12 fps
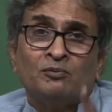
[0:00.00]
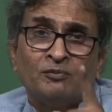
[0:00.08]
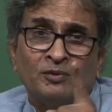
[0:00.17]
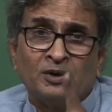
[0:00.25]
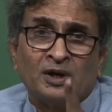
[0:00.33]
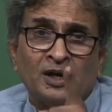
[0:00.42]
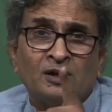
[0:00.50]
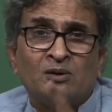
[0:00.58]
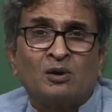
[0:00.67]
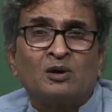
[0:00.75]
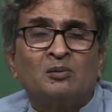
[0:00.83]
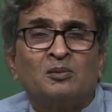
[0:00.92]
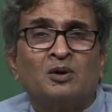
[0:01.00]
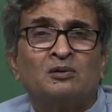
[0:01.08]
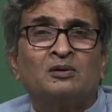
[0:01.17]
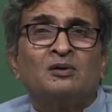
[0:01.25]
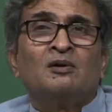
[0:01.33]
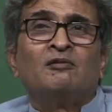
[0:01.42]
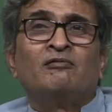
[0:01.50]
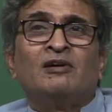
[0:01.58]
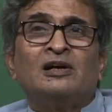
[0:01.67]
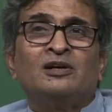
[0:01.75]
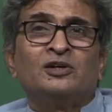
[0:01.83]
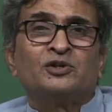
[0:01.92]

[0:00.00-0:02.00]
We are again talking about felting